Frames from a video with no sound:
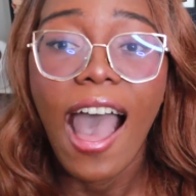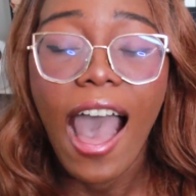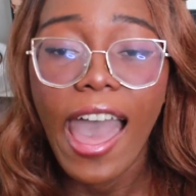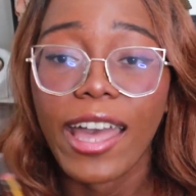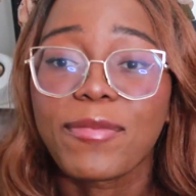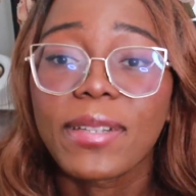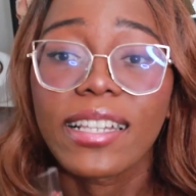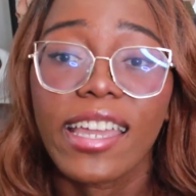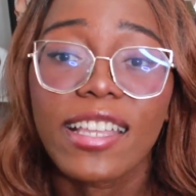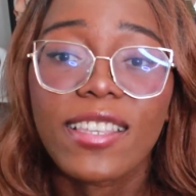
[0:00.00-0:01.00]
I have
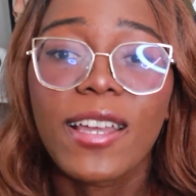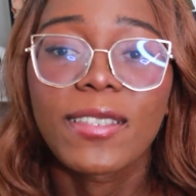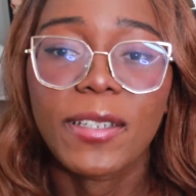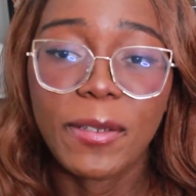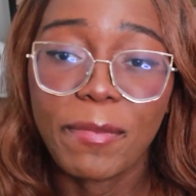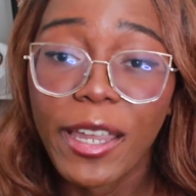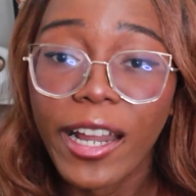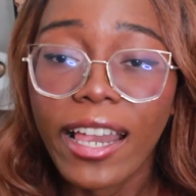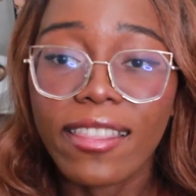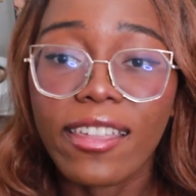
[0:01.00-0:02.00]
plans to
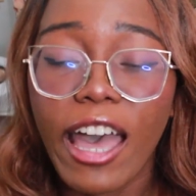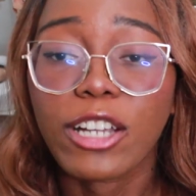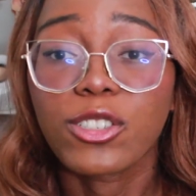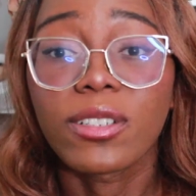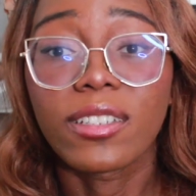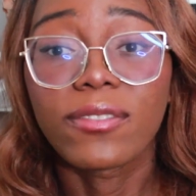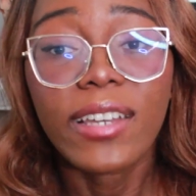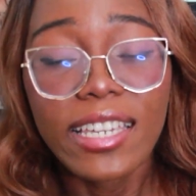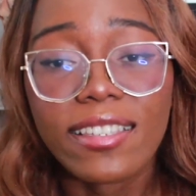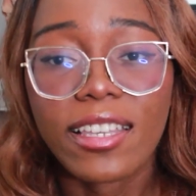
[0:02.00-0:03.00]
compare the actual
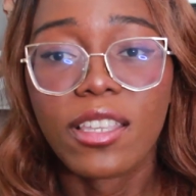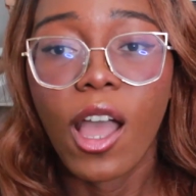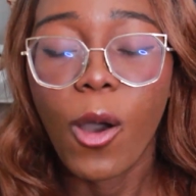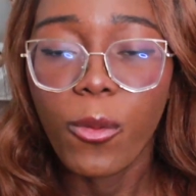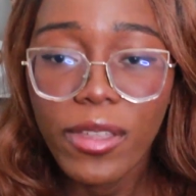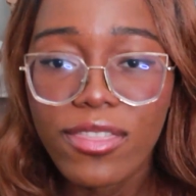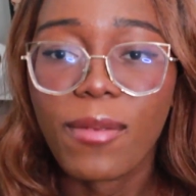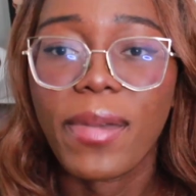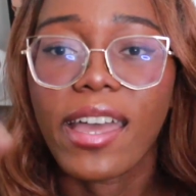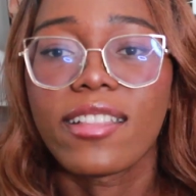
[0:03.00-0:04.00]
devices with
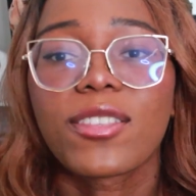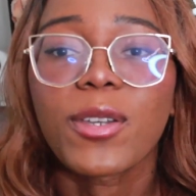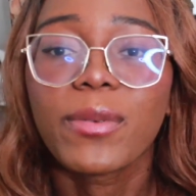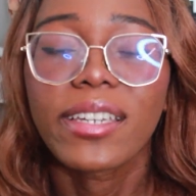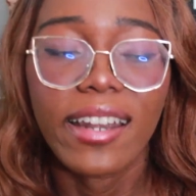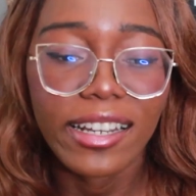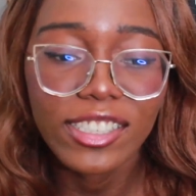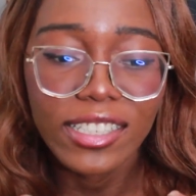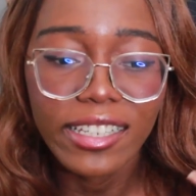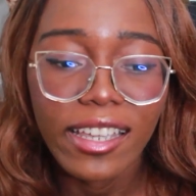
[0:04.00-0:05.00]
the pen, so we can
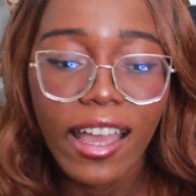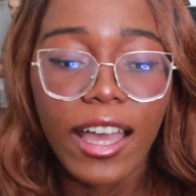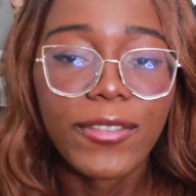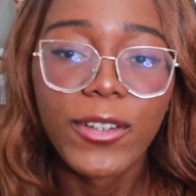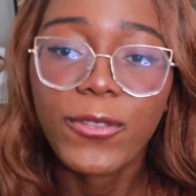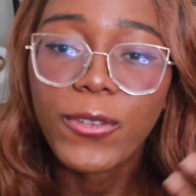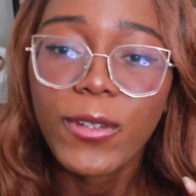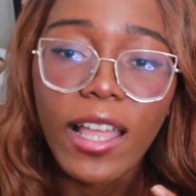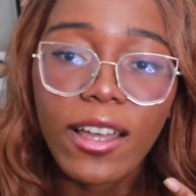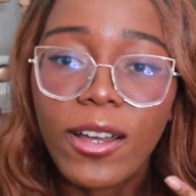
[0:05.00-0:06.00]
actually have a
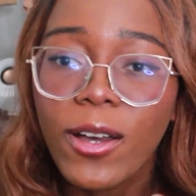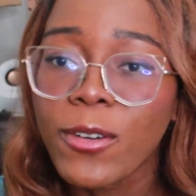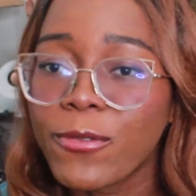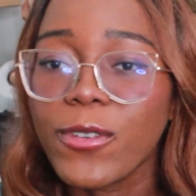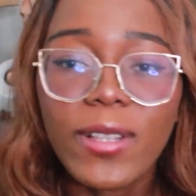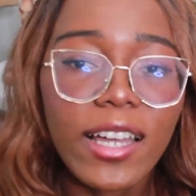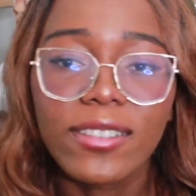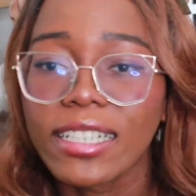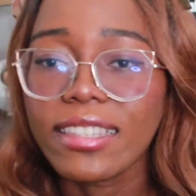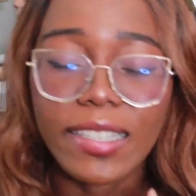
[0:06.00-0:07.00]
full
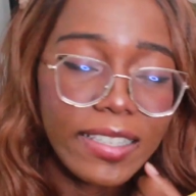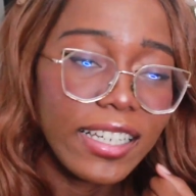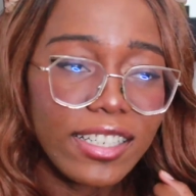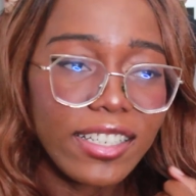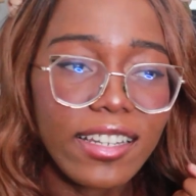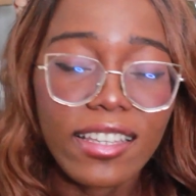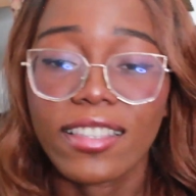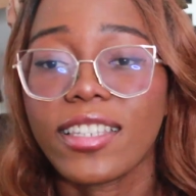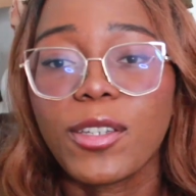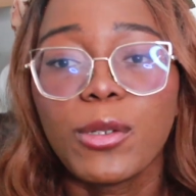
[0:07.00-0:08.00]
out discussion
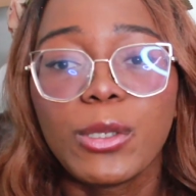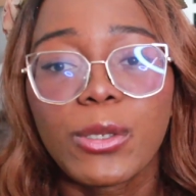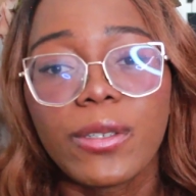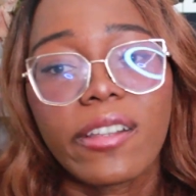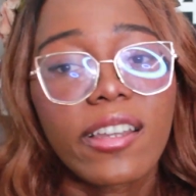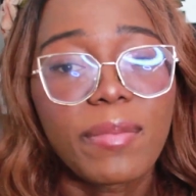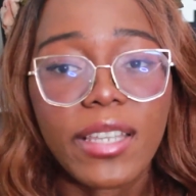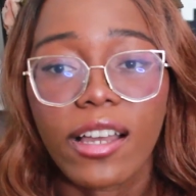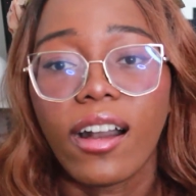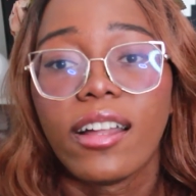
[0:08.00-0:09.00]
and see who truly
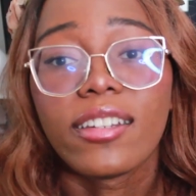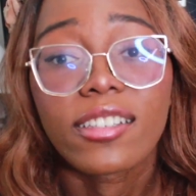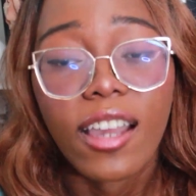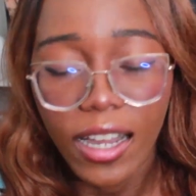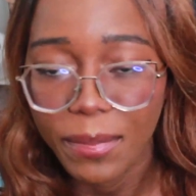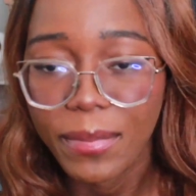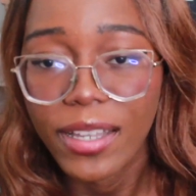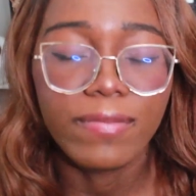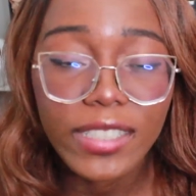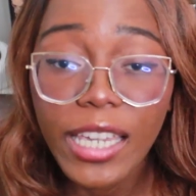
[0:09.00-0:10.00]
comes out on top.
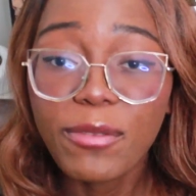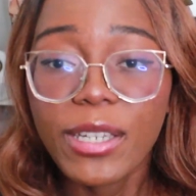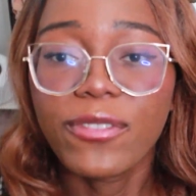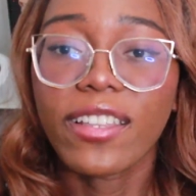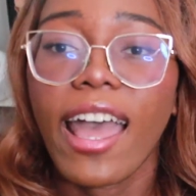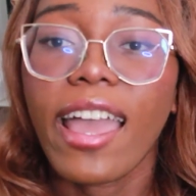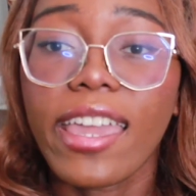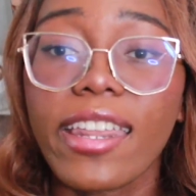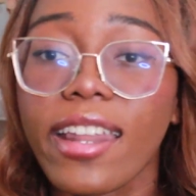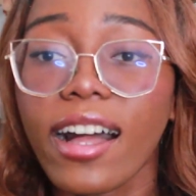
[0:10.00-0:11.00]
Can't wait for that,
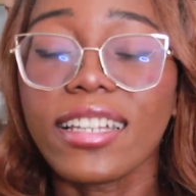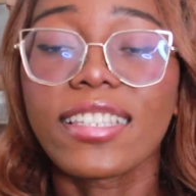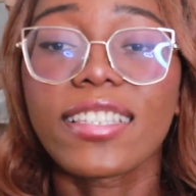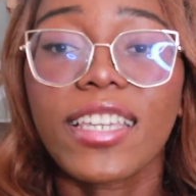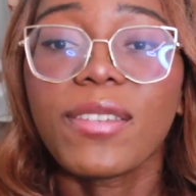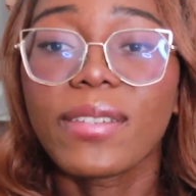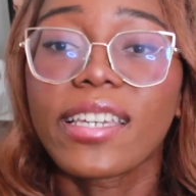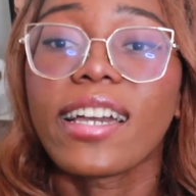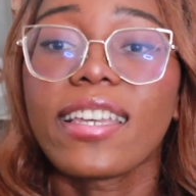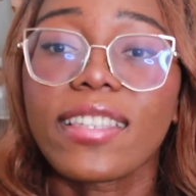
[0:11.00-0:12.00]
and I'll see you
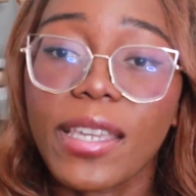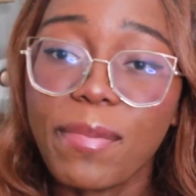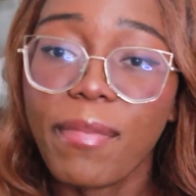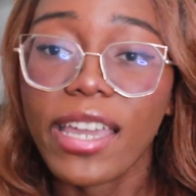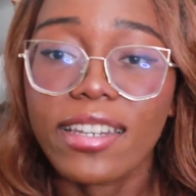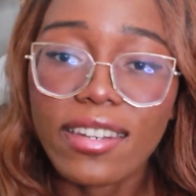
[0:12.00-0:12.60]
guys in my